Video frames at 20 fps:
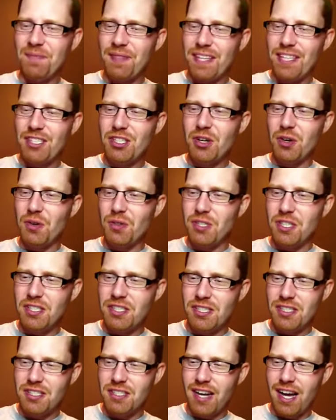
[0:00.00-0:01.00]
So just
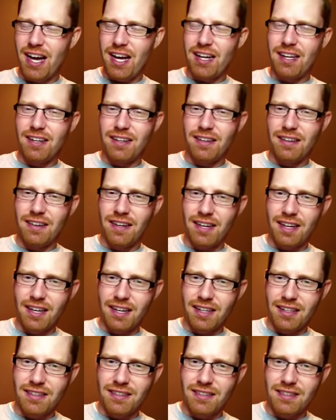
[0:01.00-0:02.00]
a stock
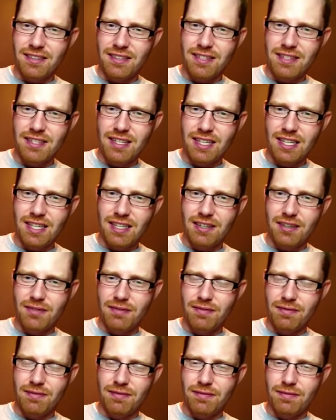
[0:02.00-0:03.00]
C
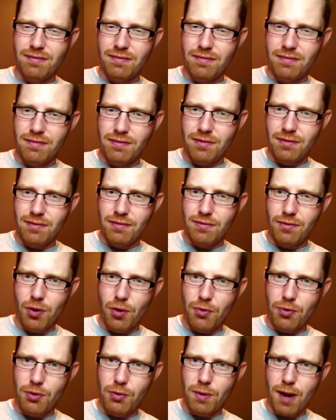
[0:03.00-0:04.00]

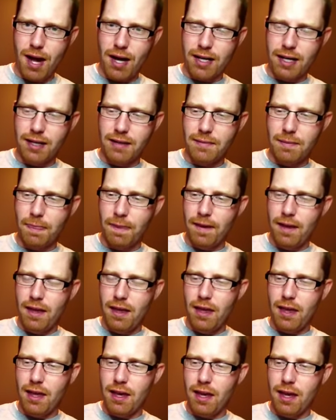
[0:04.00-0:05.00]
Honer Rocket.
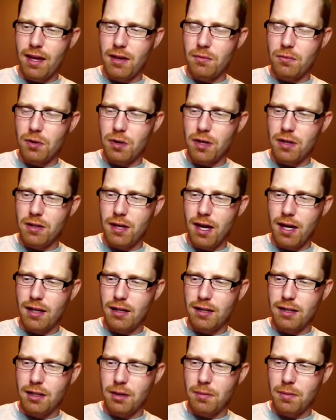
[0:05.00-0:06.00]
And we're going to talk a
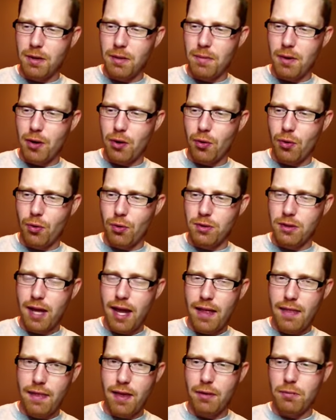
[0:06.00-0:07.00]
little bit about hole
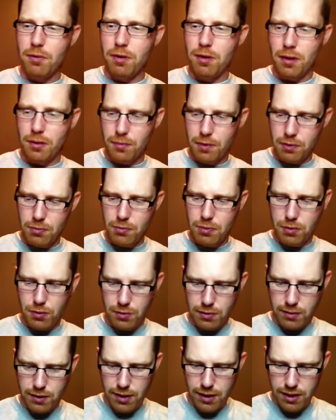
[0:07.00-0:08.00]
10 then. What can we do with
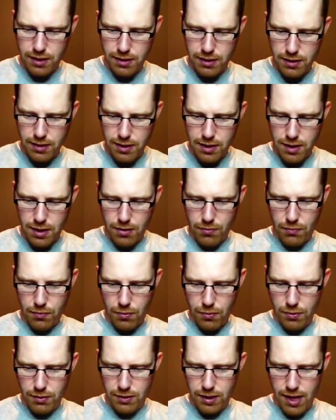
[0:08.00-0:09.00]
hole 10? Well,
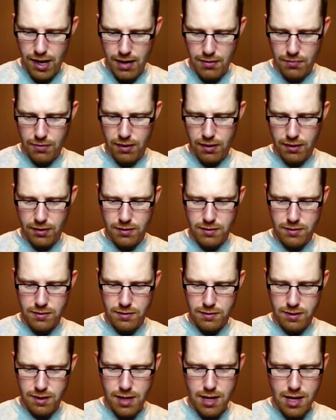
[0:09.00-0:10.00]
hole 10 works,
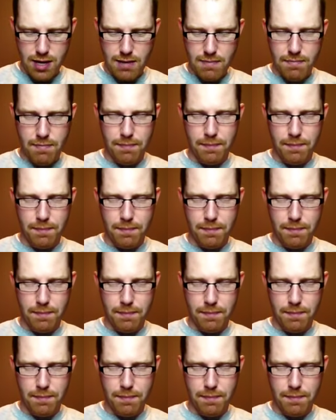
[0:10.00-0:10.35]
but